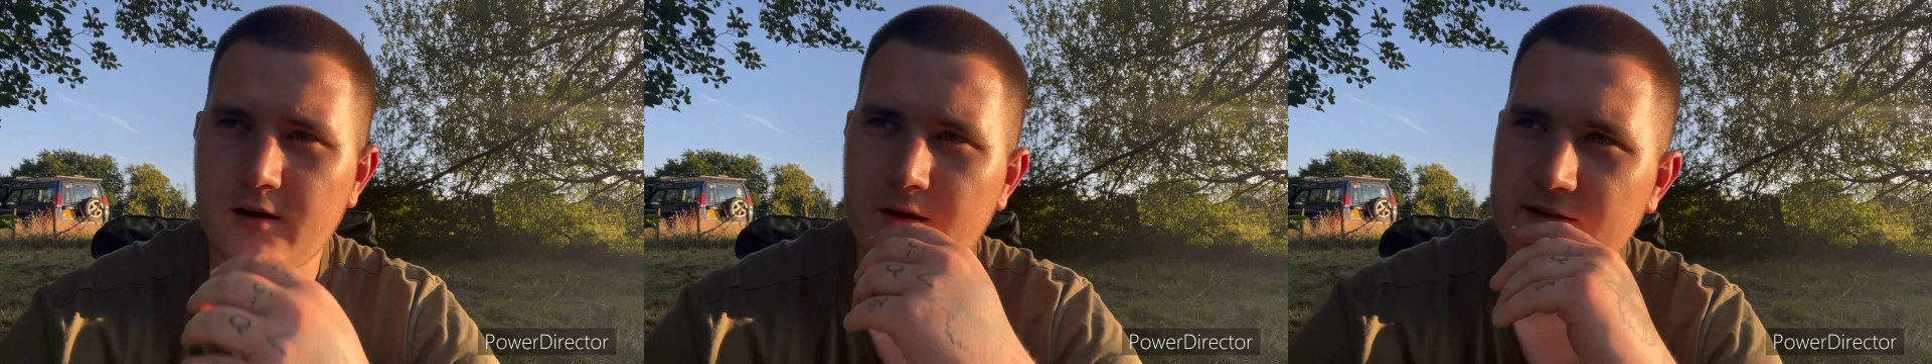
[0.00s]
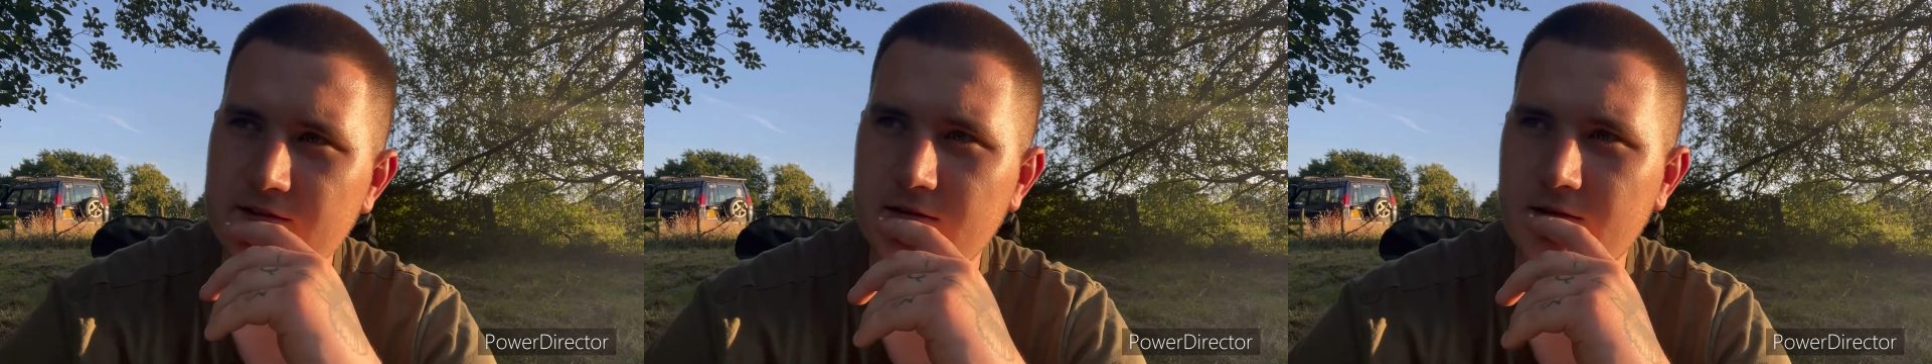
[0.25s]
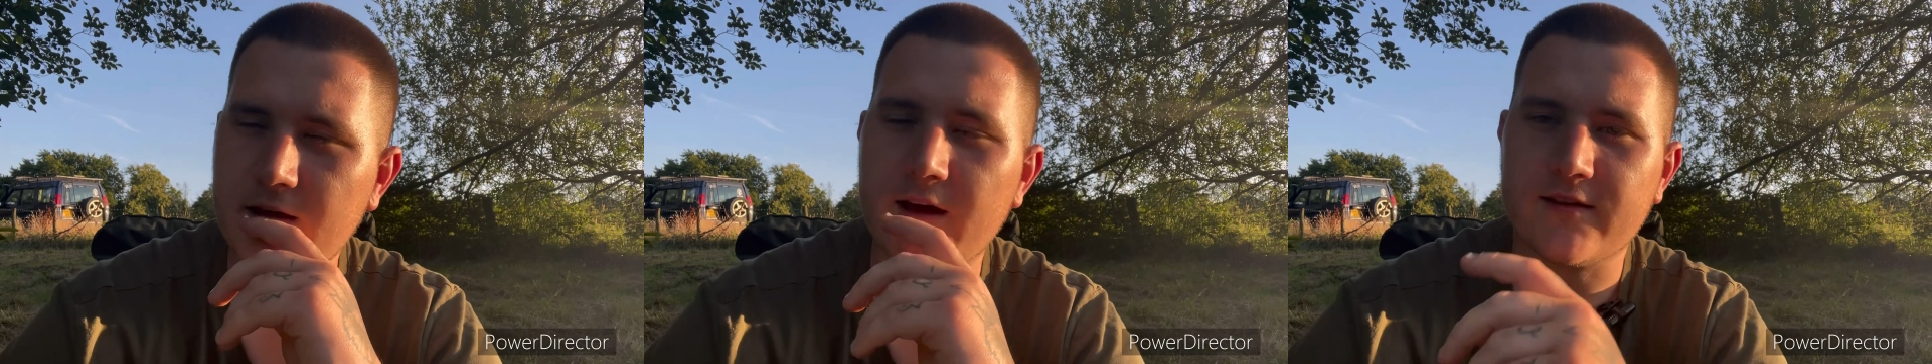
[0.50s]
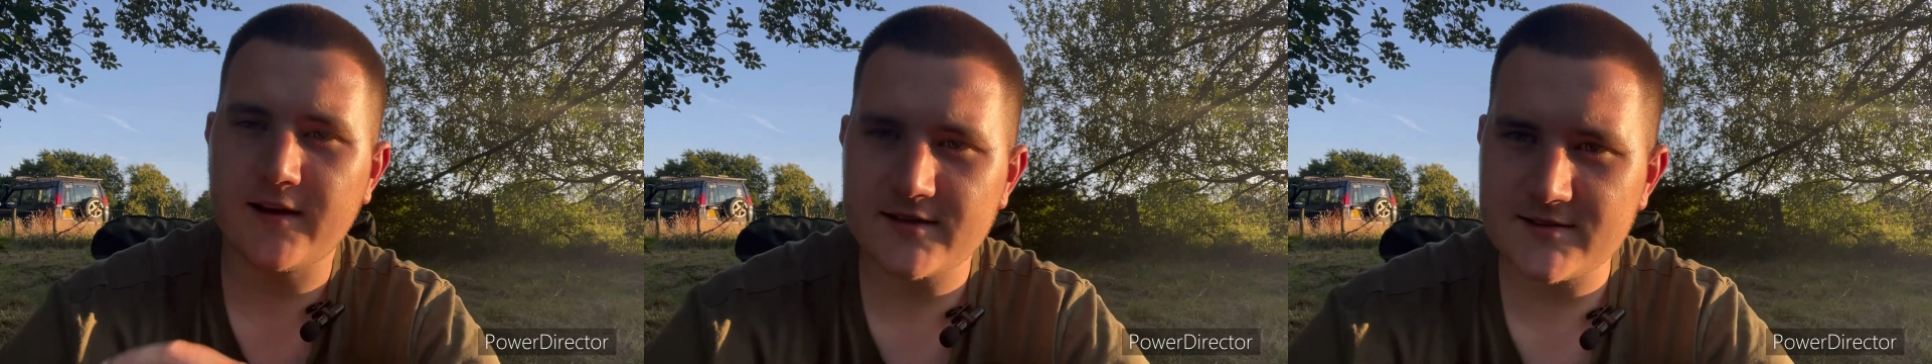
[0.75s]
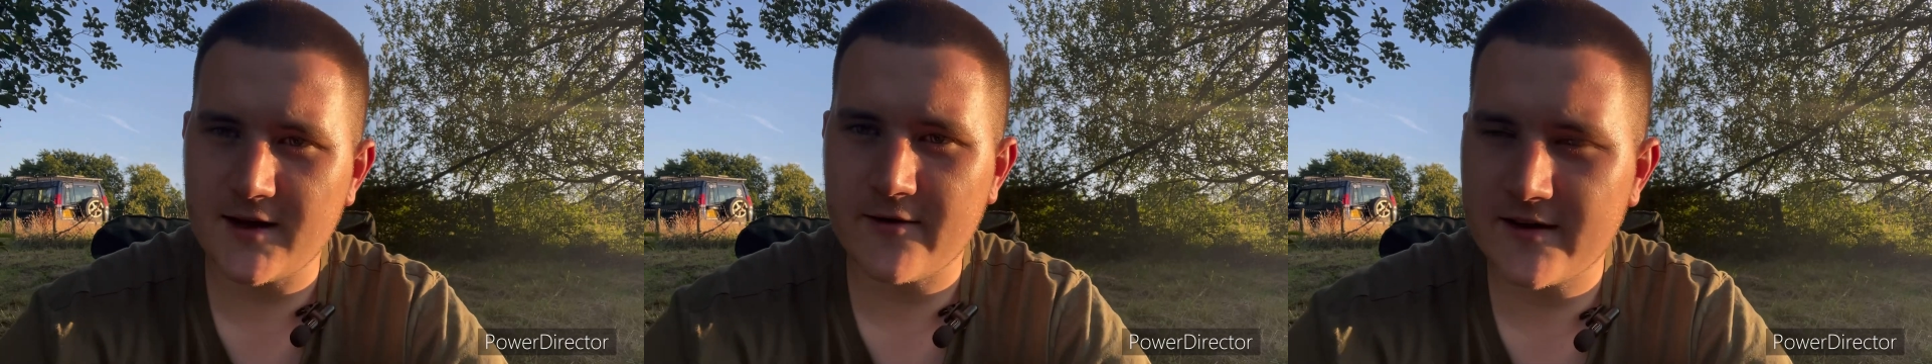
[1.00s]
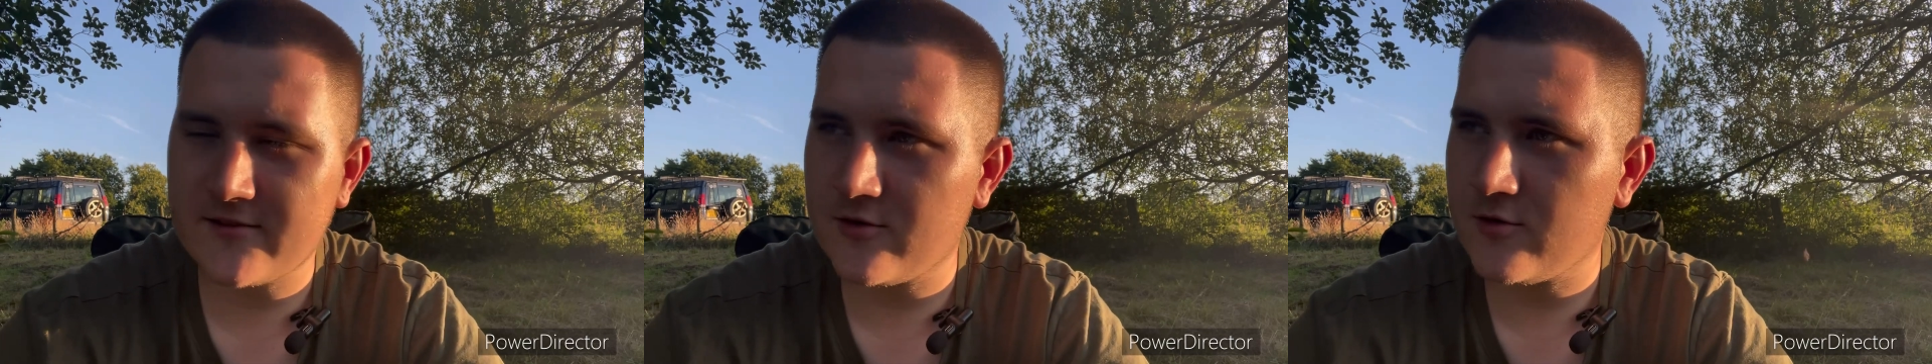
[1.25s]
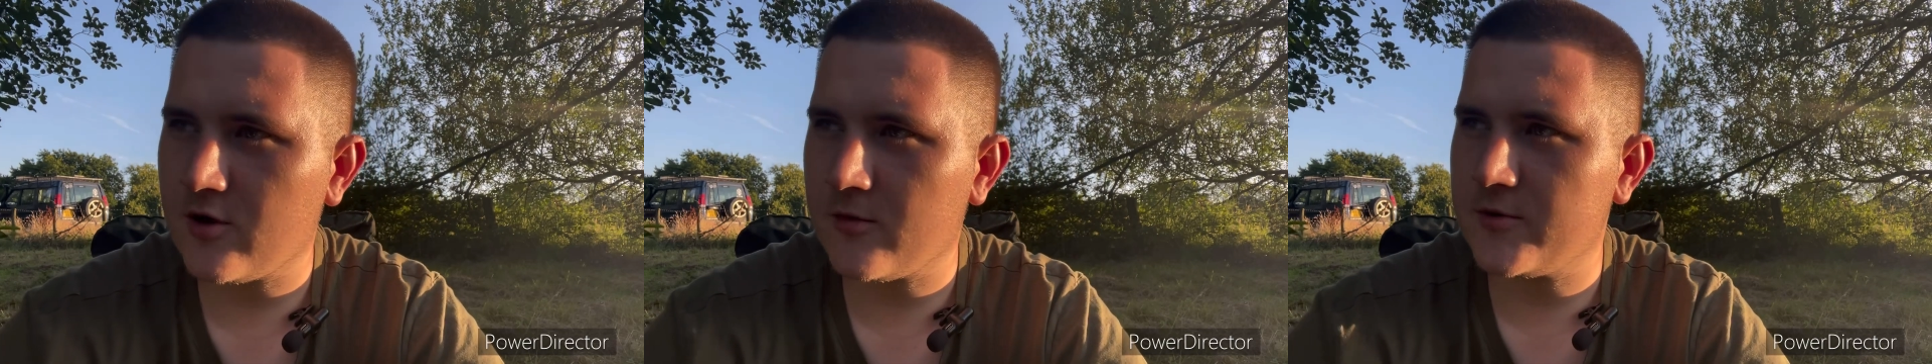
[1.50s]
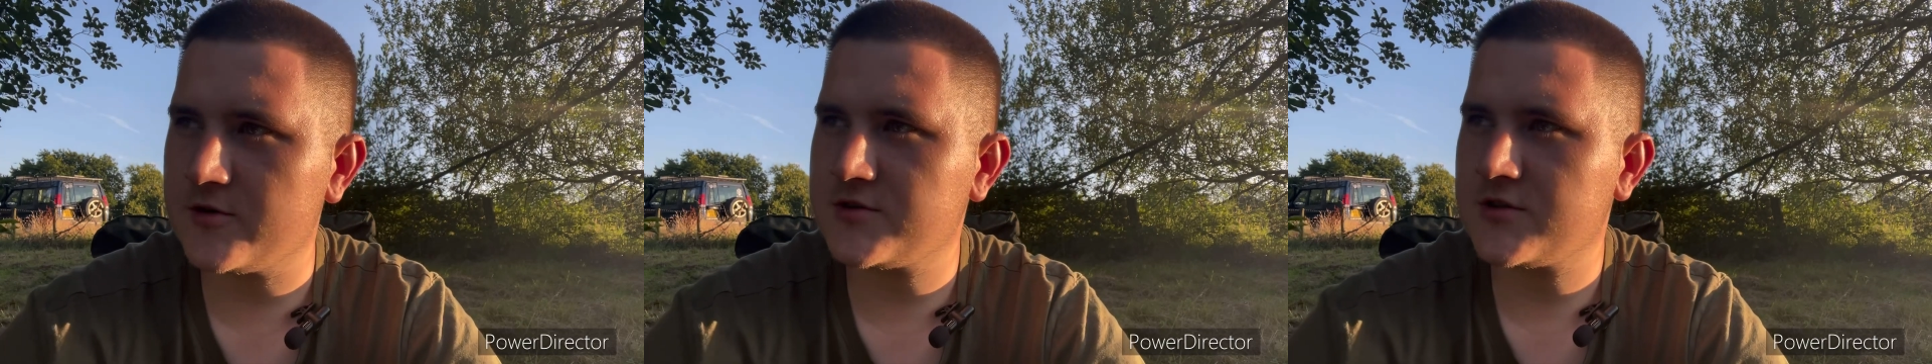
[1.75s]
is it? Yeah, Dad's now had 2
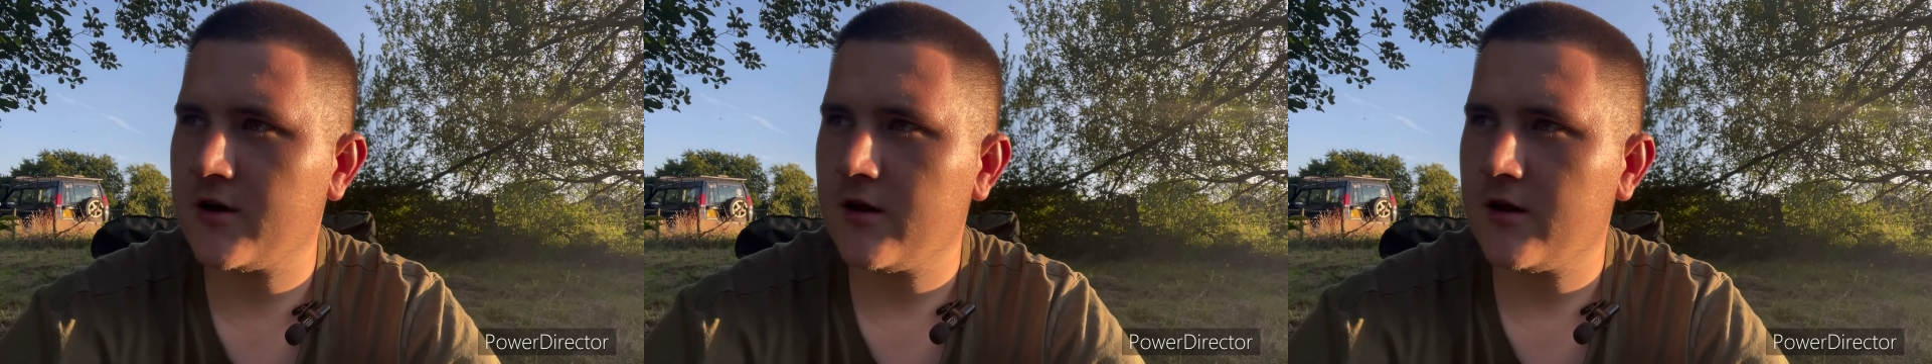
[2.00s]
commons.